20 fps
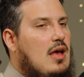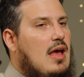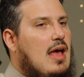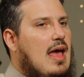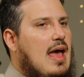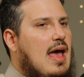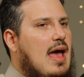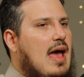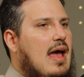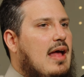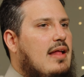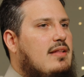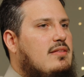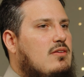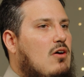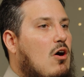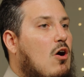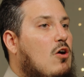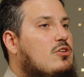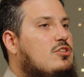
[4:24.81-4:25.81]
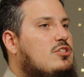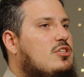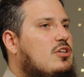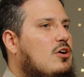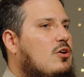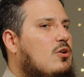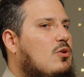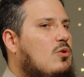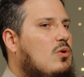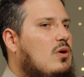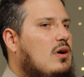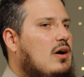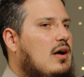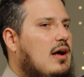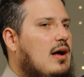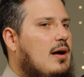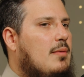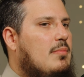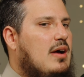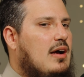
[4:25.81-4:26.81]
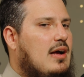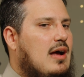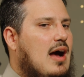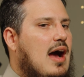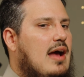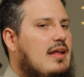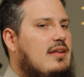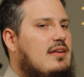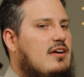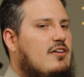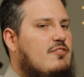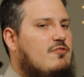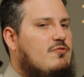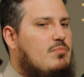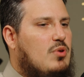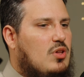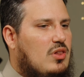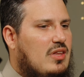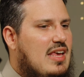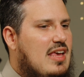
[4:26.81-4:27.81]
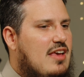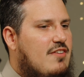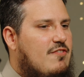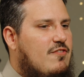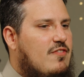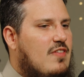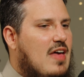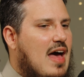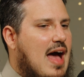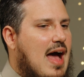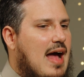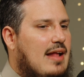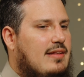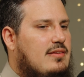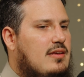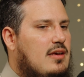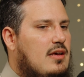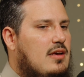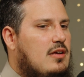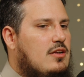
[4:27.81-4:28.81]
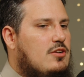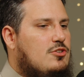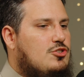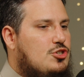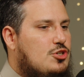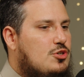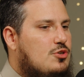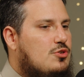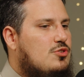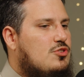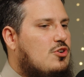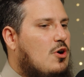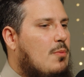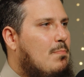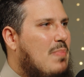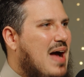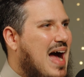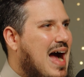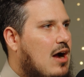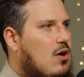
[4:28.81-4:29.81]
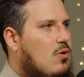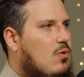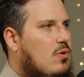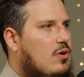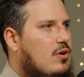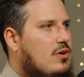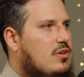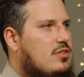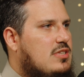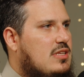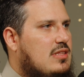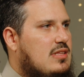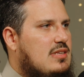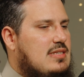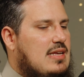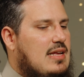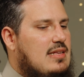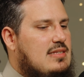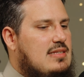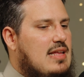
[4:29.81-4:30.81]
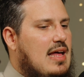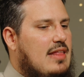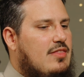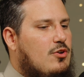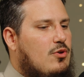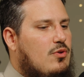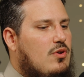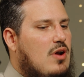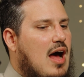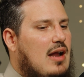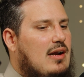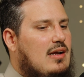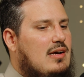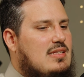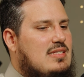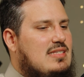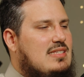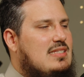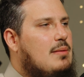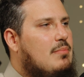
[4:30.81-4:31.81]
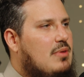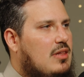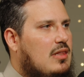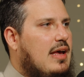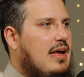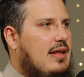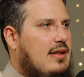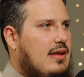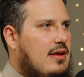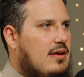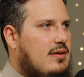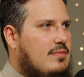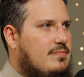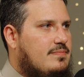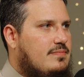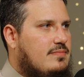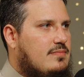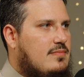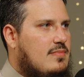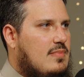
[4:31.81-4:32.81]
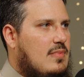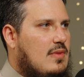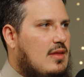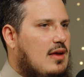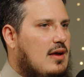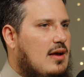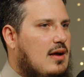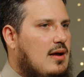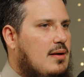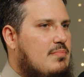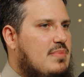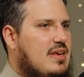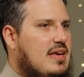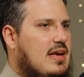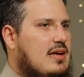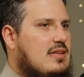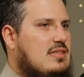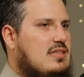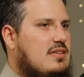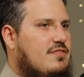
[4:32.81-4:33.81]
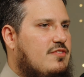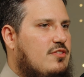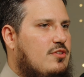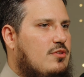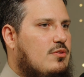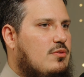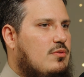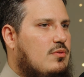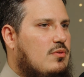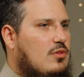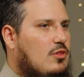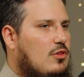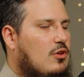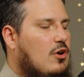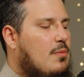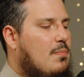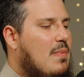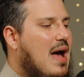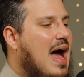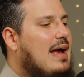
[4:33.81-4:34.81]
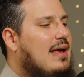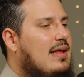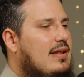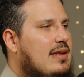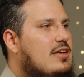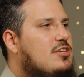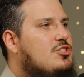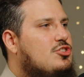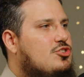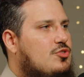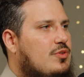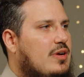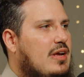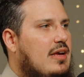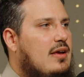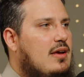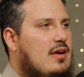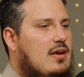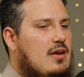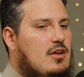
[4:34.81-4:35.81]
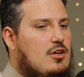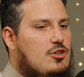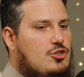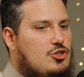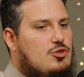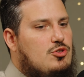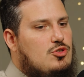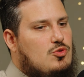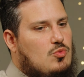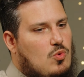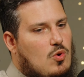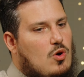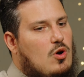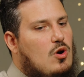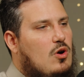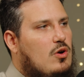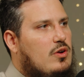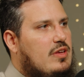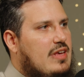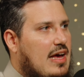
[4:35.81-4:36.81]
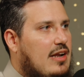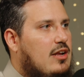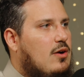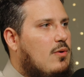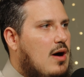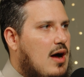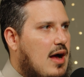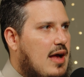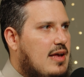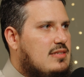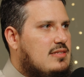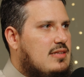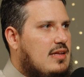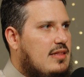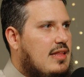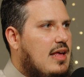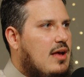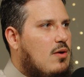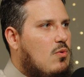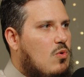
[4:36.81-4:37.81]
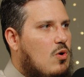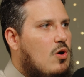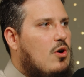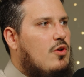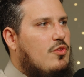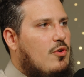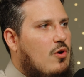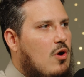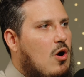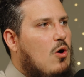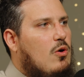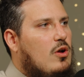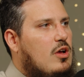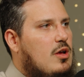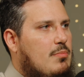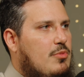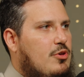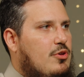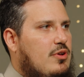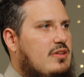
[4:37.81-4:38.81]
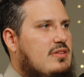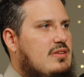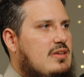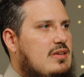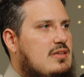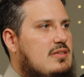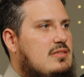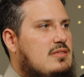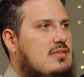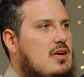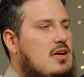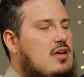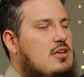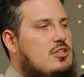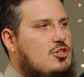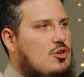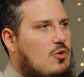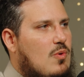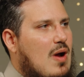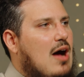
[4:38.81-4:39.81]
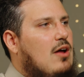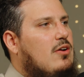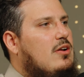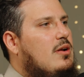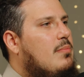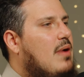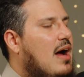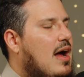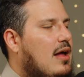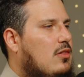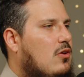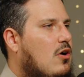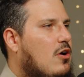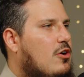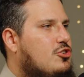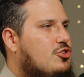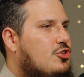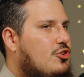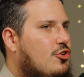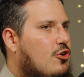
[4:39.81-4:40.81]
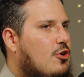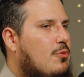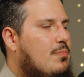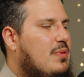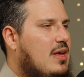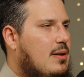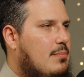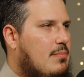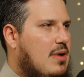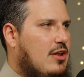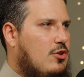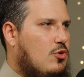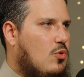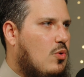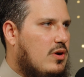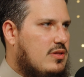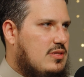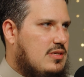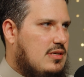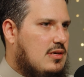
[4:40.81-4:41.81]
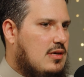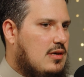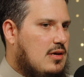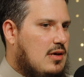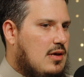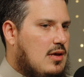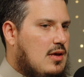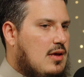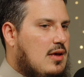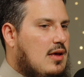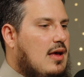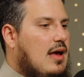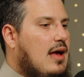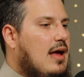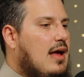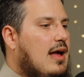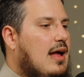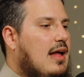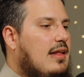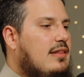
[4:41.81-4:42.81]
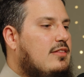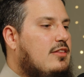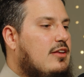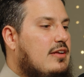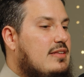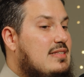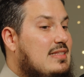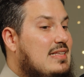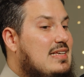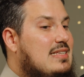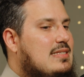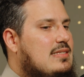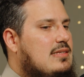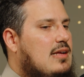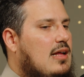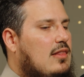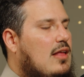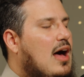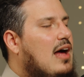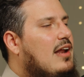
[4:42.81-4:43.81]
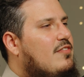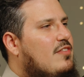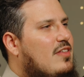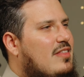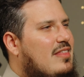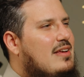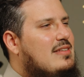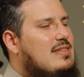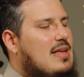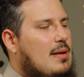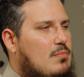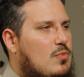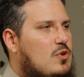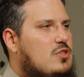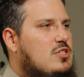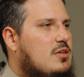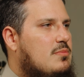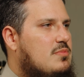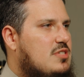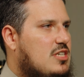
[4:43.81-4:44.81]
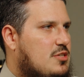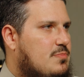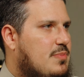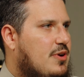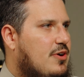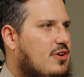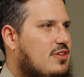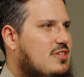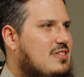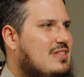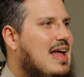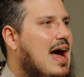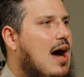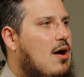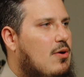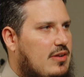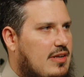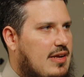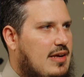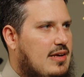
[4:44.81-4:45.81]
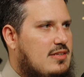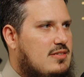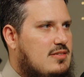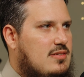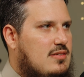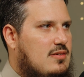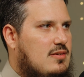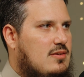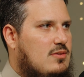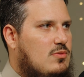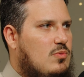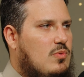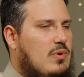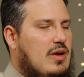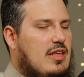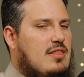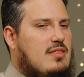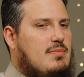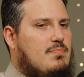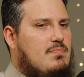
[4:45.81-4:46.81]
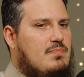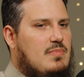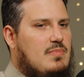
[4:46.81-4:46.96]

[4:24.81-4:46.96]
and also a kind of belief that Jews are backwards in the sense that they're not assimilating. Because if you look back in history, Jews were ghettoized and they were their own communities surrounded by a larger European minority. And a lot of the things that Muslims experience nowadays with,